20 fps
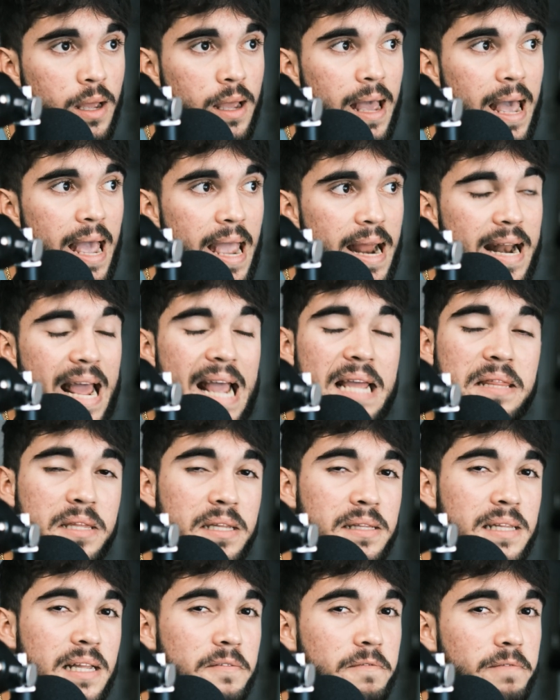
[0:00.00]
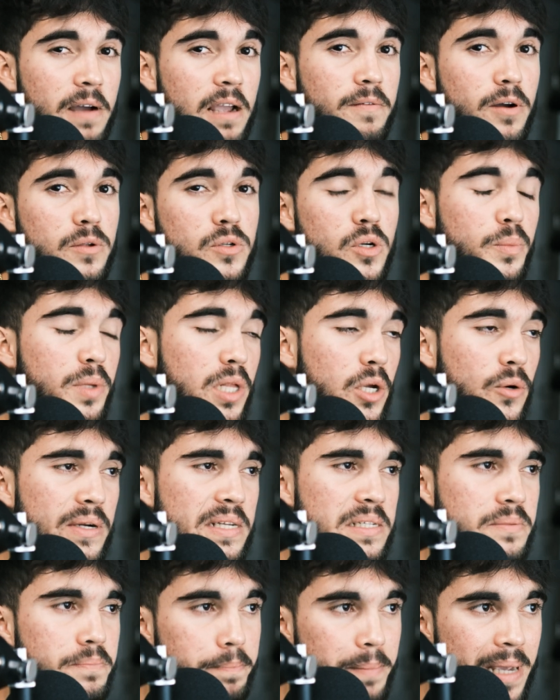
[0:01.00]
And I think that 500
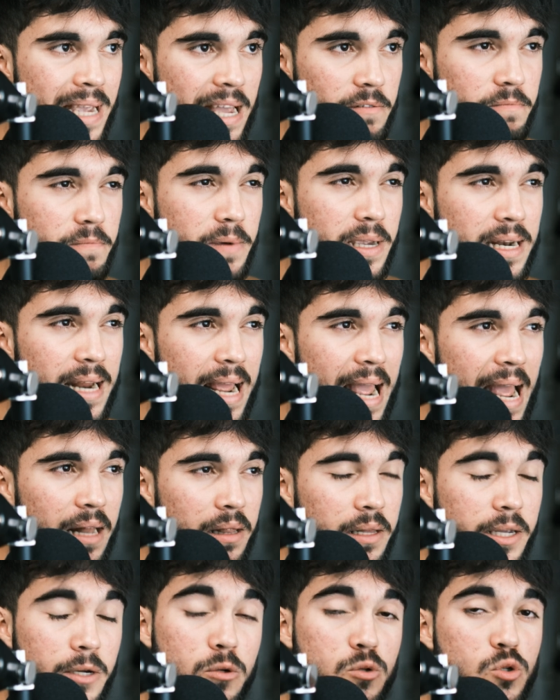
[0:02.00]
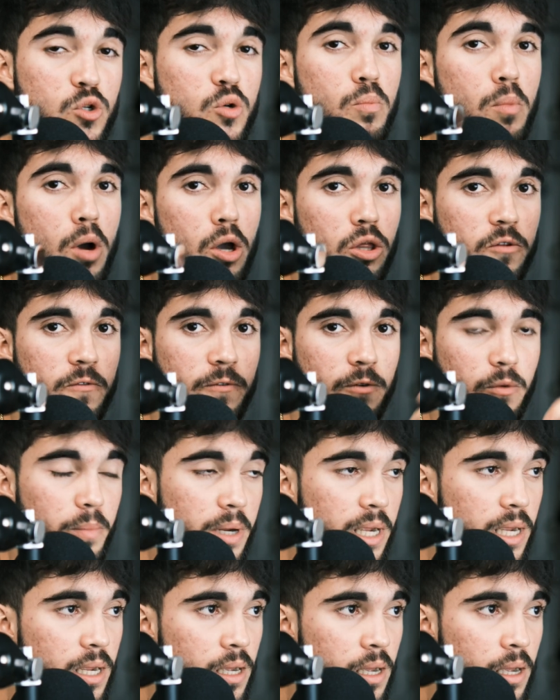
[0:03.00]
milligrams may have been a little too much for
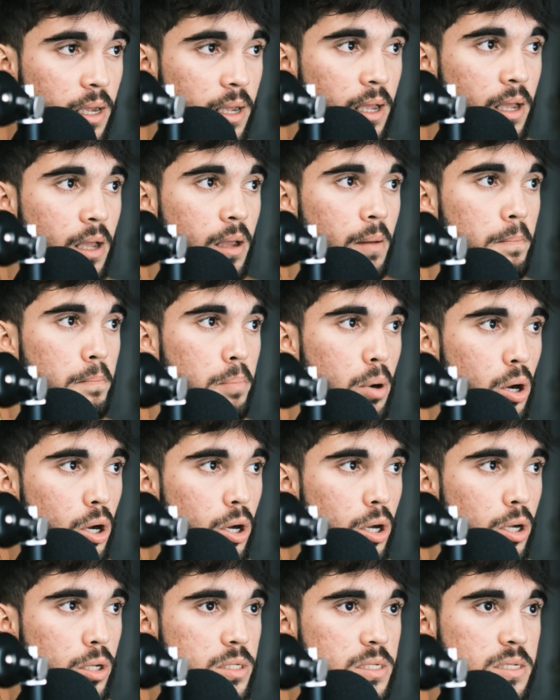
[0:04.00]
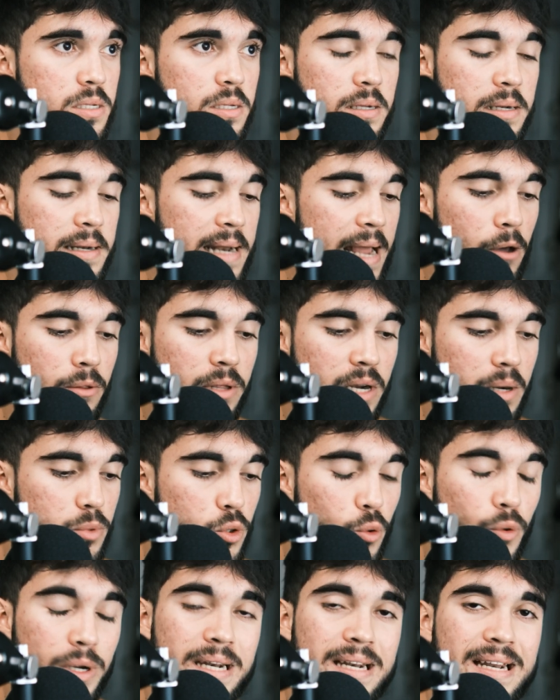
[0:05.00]
me, but now that I'm
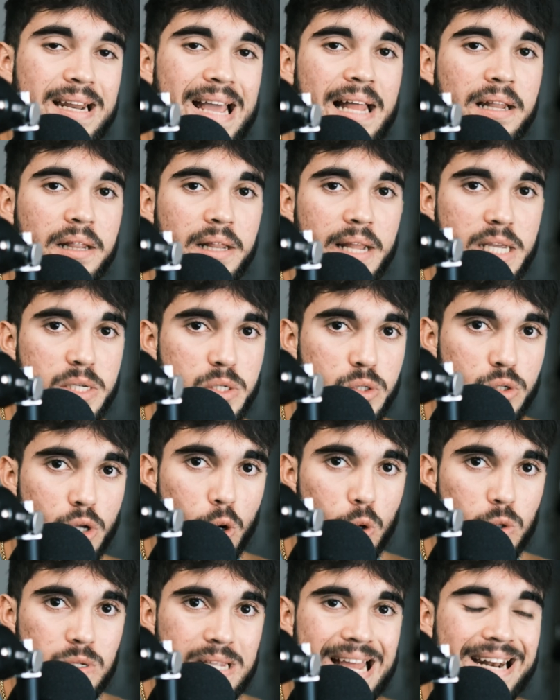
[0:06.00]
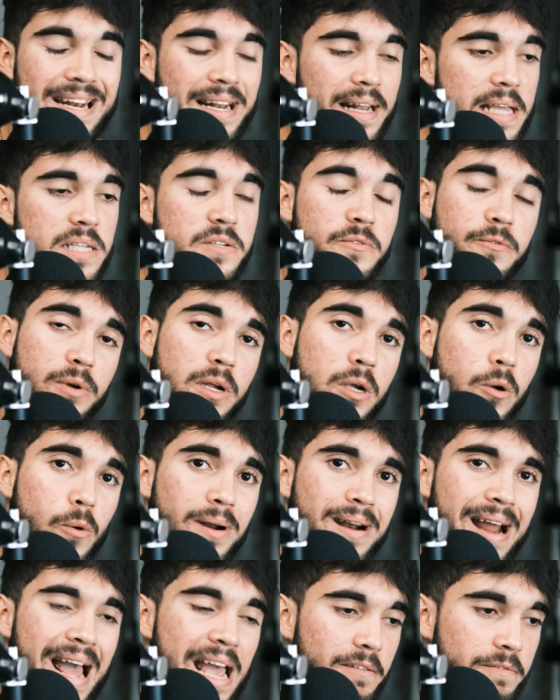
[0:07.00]
doing a less dose and less
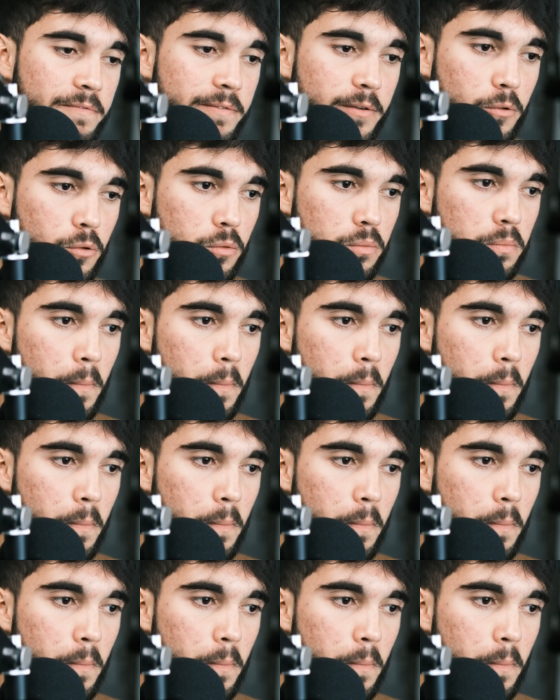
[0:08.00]
frequent, I feel